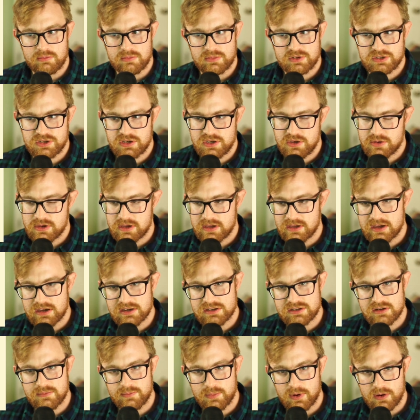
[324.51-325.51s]
So you can get
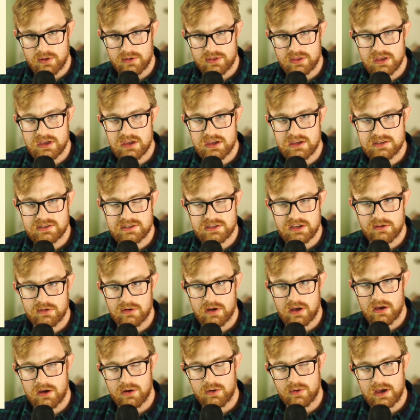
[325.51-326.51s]
to both
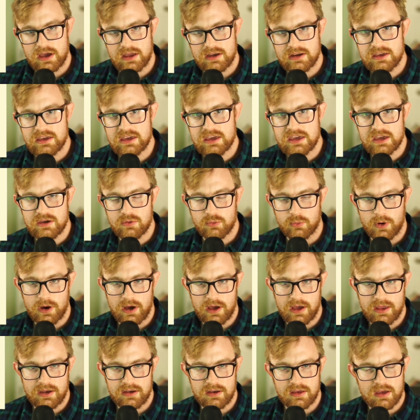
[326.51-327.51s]
E0 and
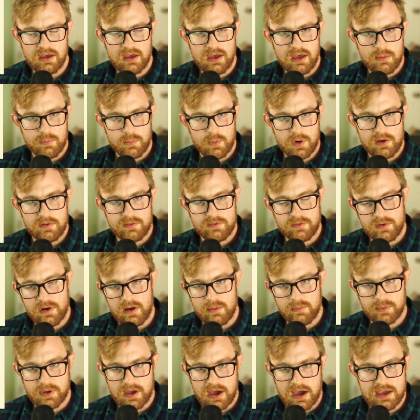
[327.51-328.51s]
E1, but
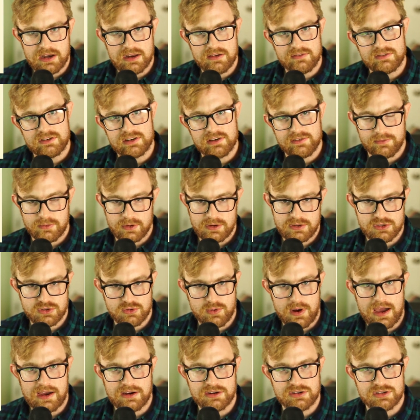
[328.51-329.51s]
from kind of different
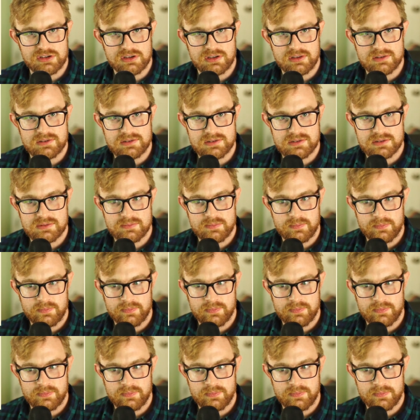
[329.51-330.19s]
directions.